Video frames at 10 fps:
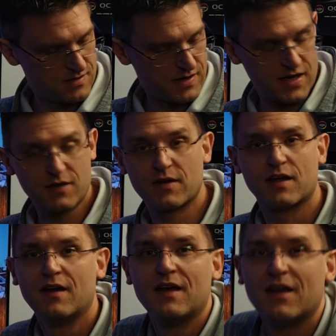
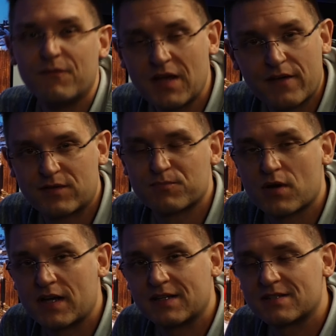Anyway, we have the
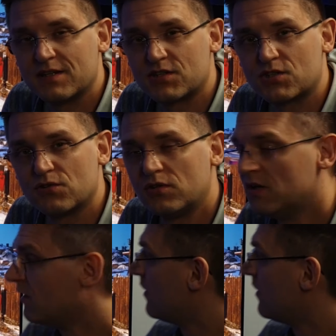brightness issue.